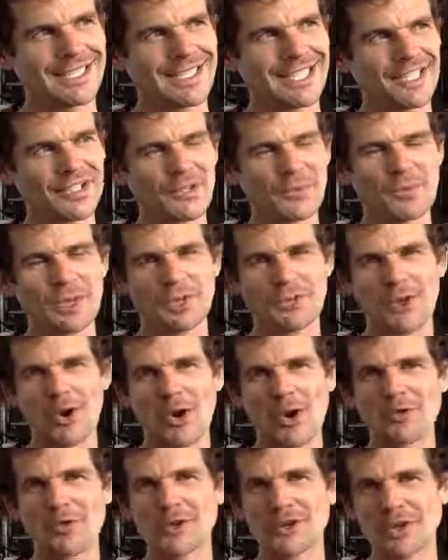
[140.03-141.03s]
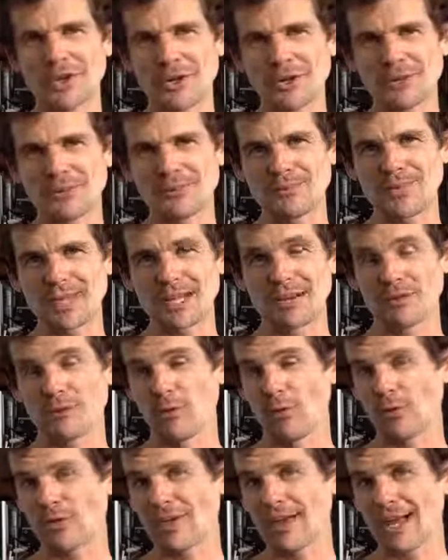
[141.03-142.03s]
it's a bit of an overkill, and at
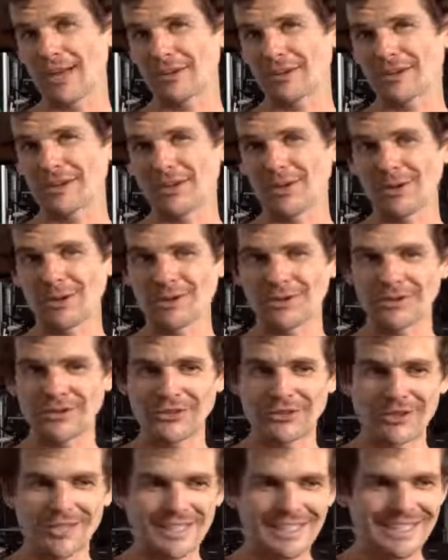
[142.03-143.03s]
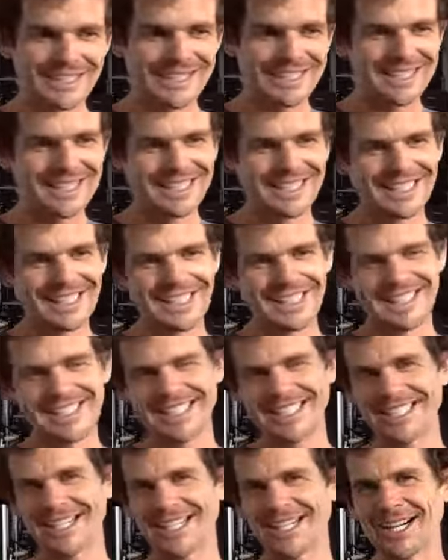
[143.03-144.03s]
$4,000,
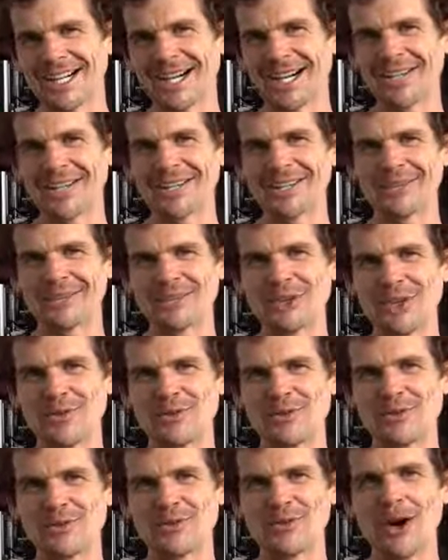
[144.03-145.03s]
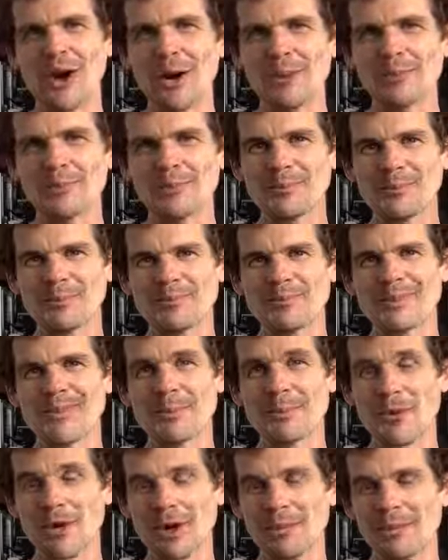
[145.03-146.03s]
I think it's over the top,
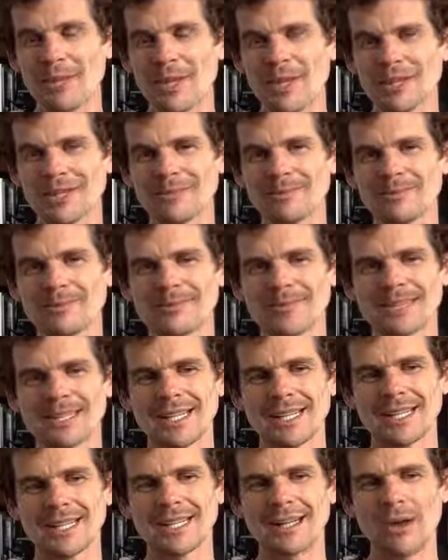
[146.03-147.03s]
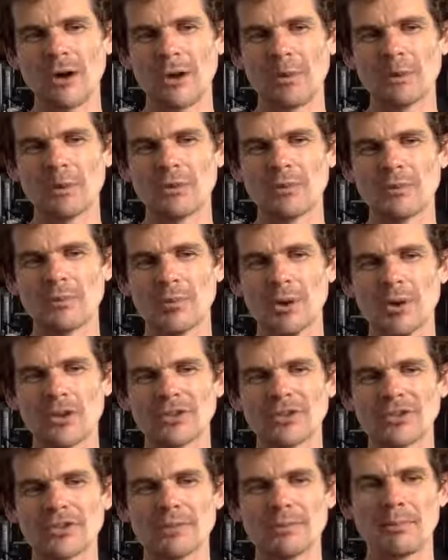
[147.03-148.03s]
in my opinion, and I wouldn't
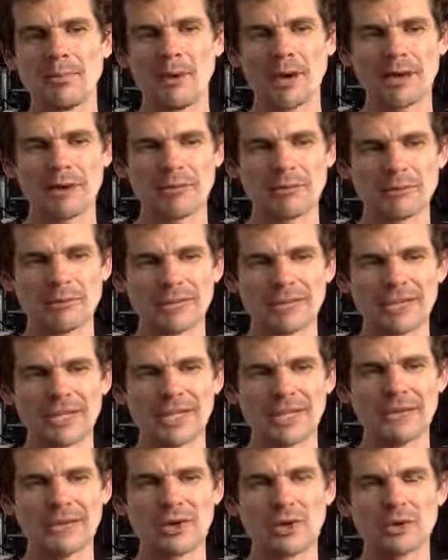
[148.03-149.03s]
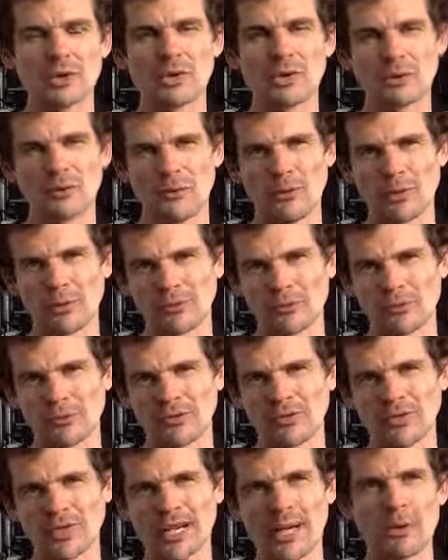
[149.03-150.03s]
personally buy a group set, even though I could afford a group
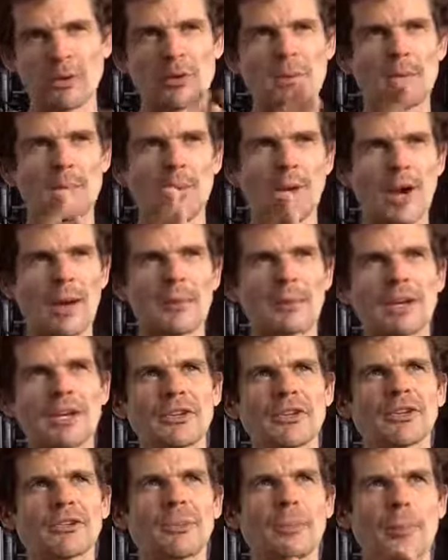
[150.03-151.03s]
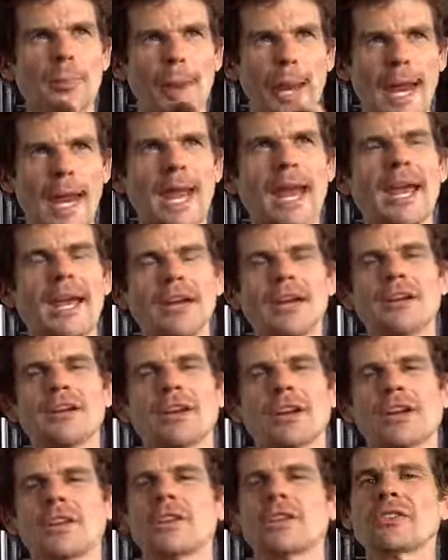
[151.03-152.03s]
set. Now, I wouldn't buy it because it's bad.
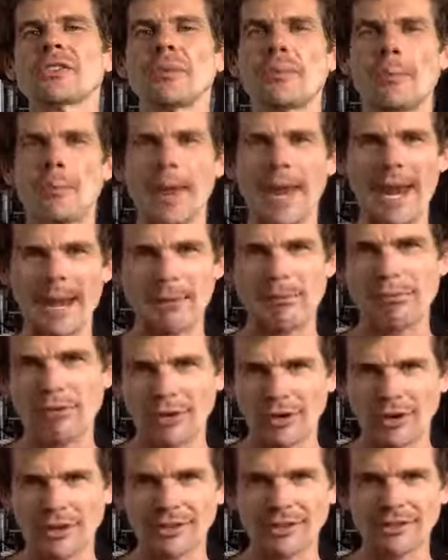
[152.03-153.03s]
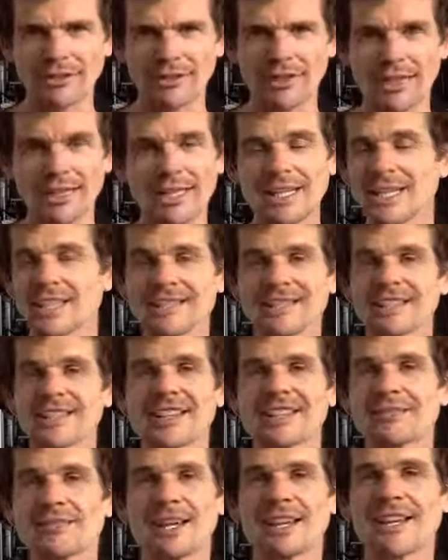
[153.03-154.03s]
I don't think it's a bad product. It just
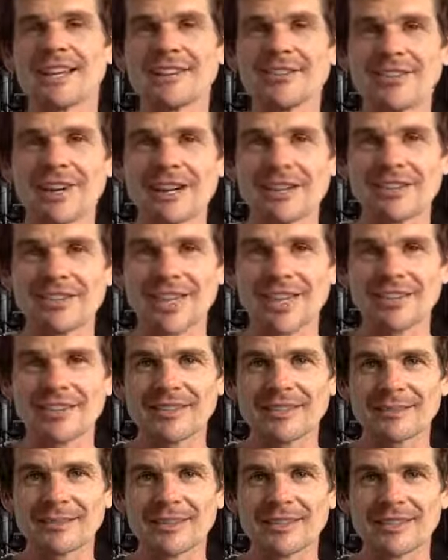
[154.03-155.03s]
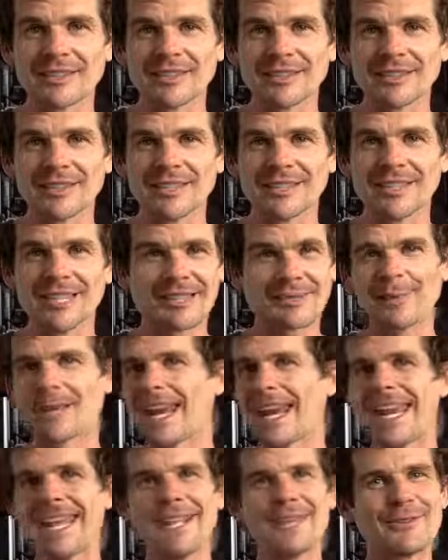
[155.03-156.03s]
doesn't make any fucking sense to me. It doesn't
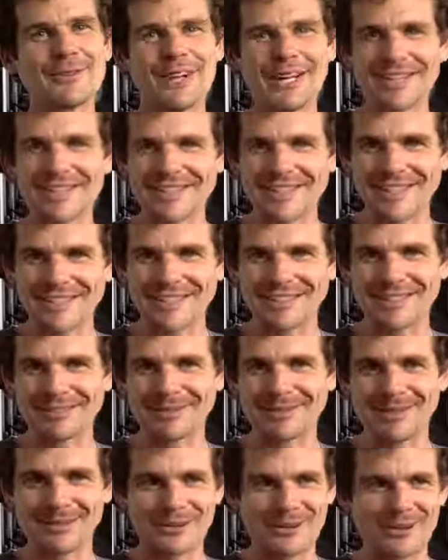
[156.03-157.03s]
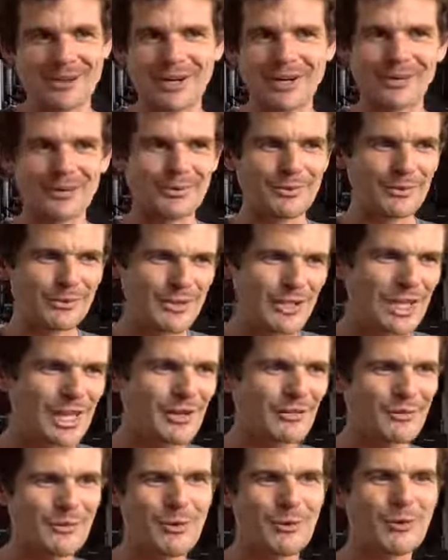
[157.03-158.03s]
make any fucking sense to me. But if I'm going to show
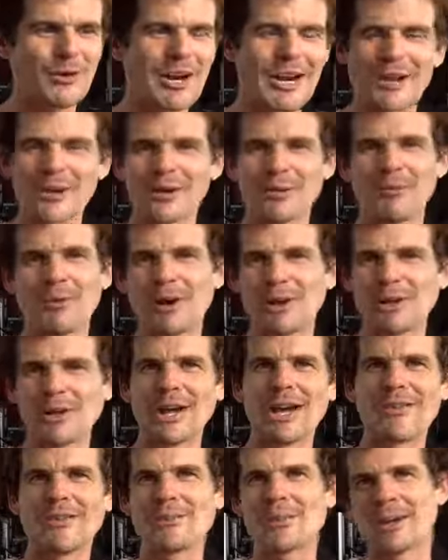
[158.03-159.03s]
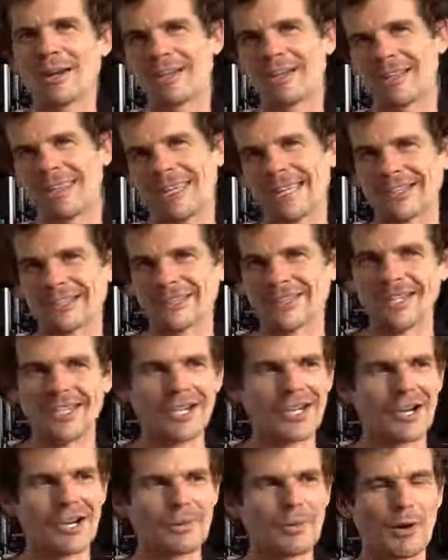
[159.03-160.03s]
out $4,000, I could buy a lot of other better things.
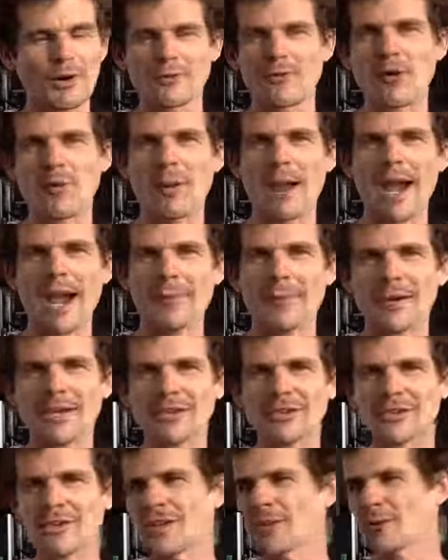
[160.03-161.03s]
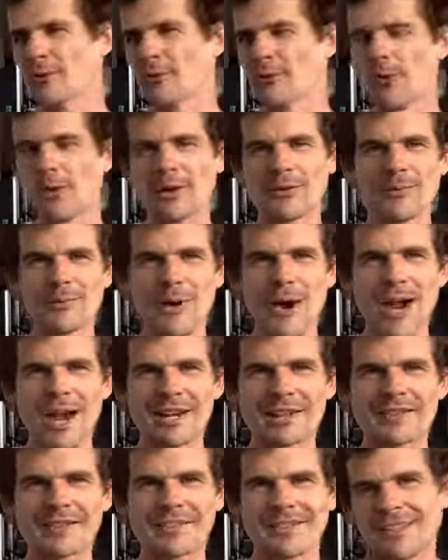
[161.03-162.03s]
I could buy four power meters for four different
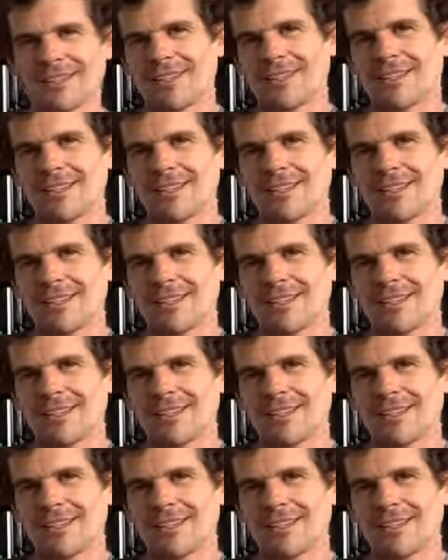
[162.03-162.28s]
bikes.